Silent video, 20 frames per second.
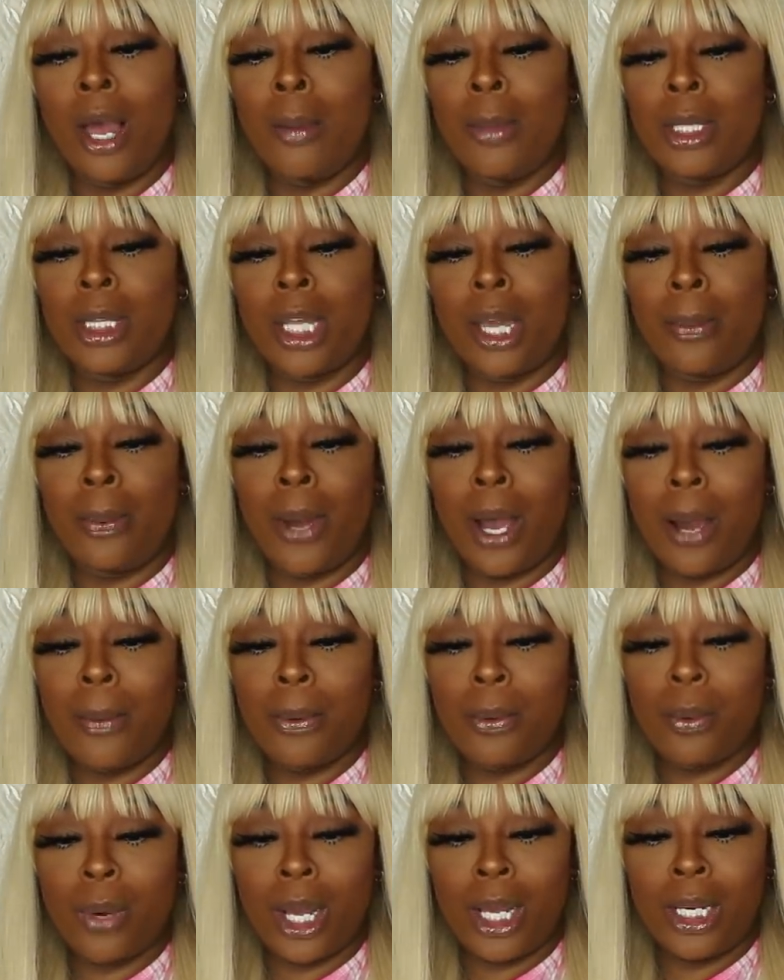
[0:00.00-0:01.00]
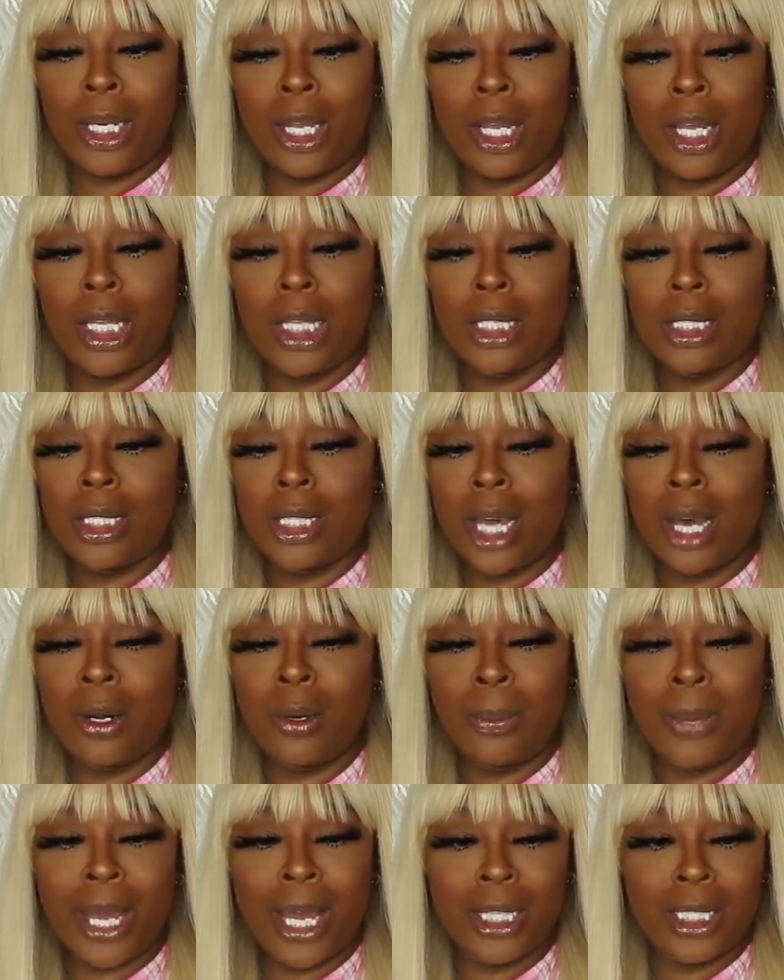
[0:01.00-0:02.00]
But they popping right now. The
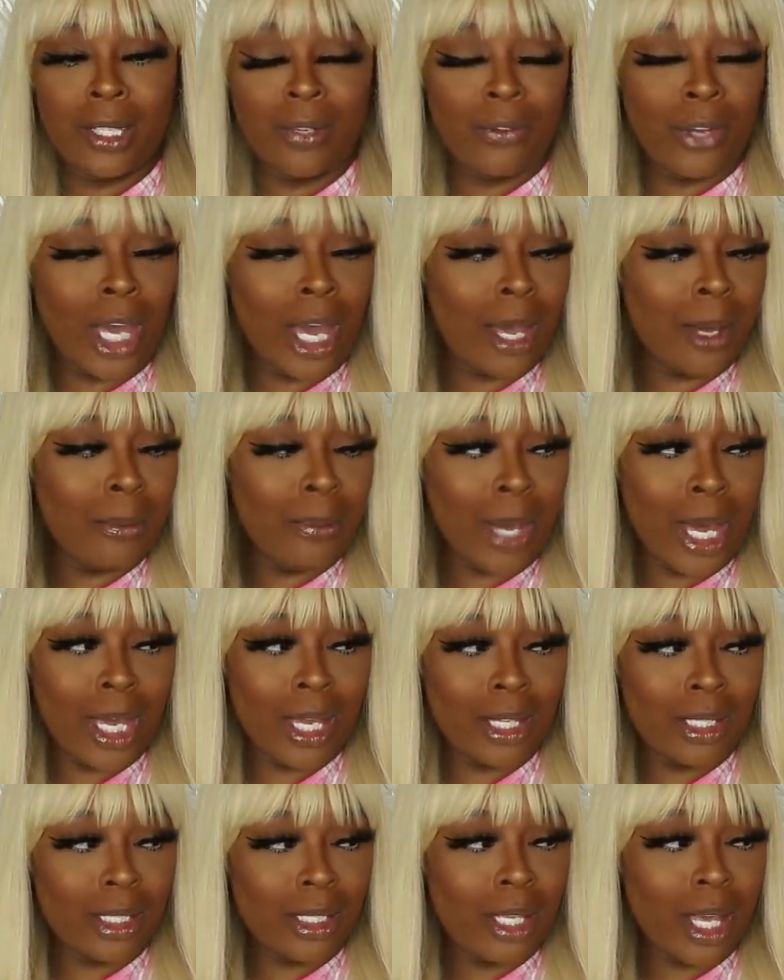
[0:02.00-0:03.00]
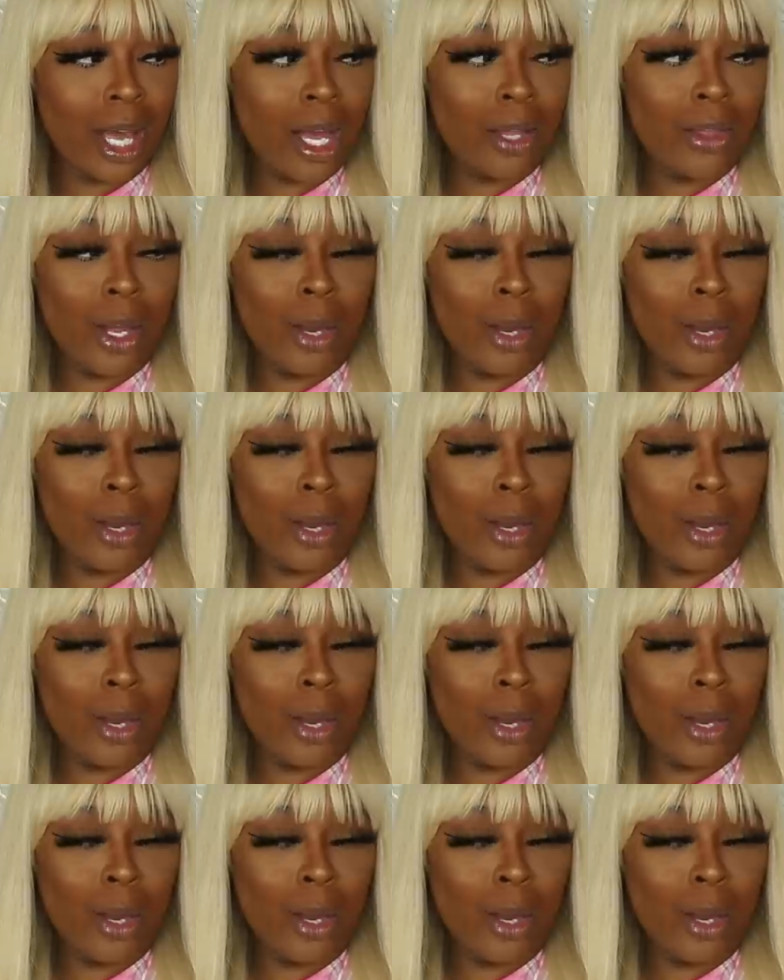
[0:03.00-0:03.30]
saddlebags have came back in style.